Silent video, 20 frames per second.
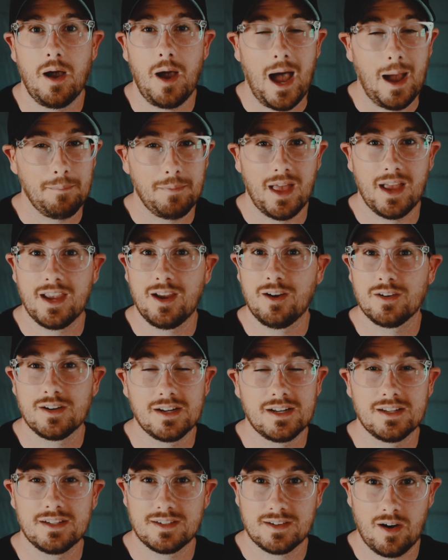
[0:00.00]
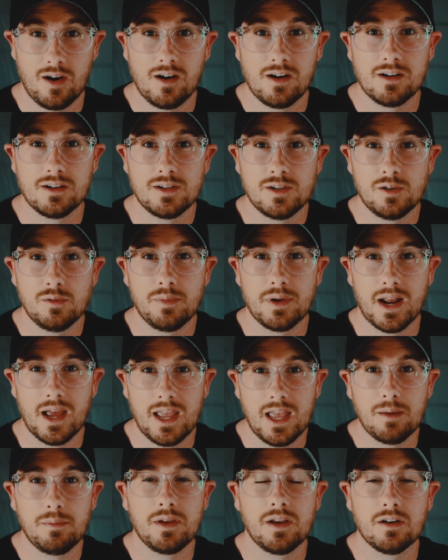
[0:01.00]
I'm not here to discourage you, but I
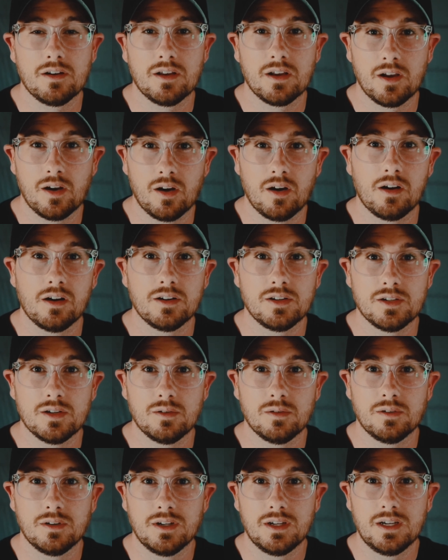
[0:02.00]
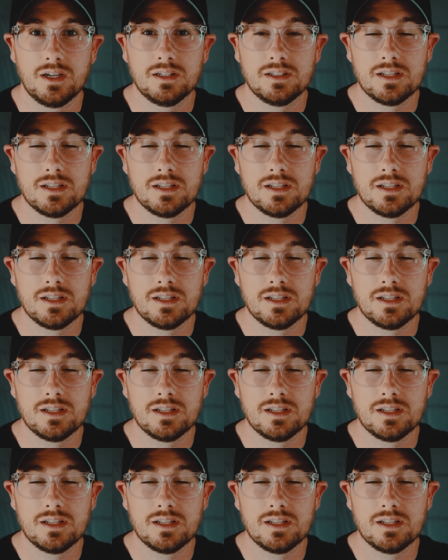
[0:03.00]
am here to encourage you,